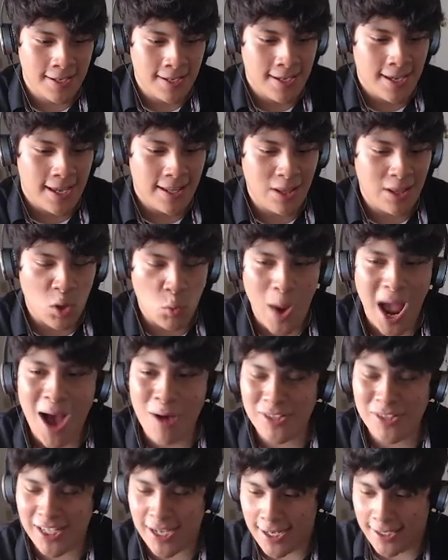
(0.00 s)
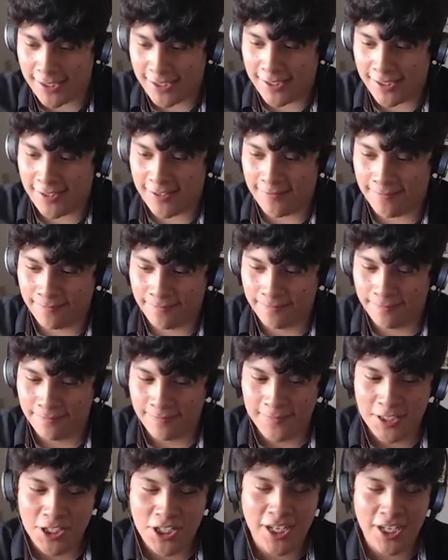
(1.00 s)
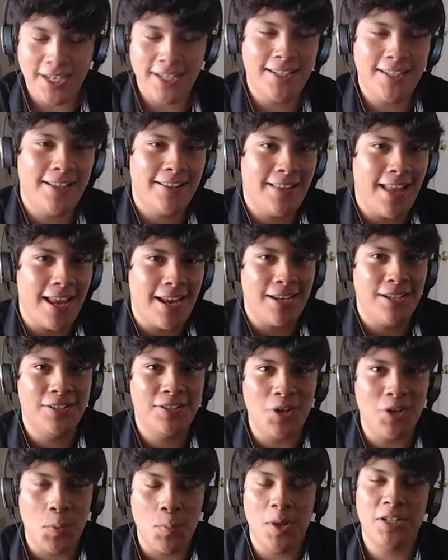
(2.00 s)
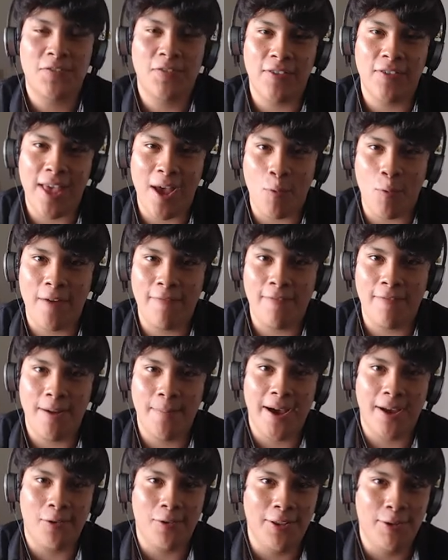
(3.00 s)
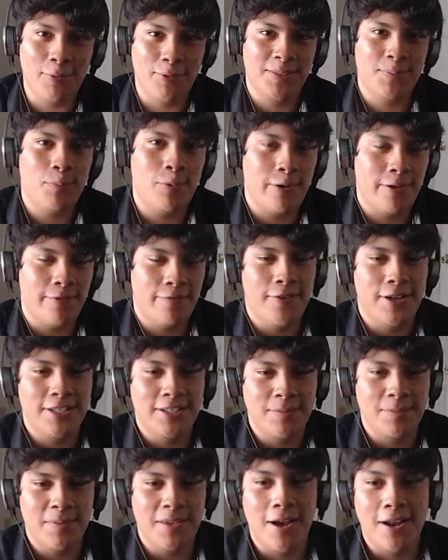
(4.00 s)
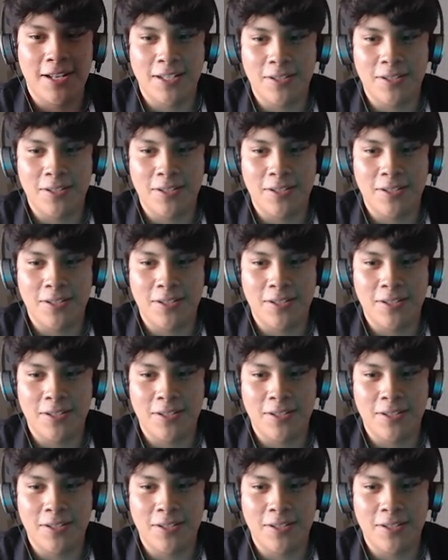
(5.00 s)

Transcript: in the wowzas. Cheesy, thank you so much for that Wi-Fi battle. It was pretty fun, to be honest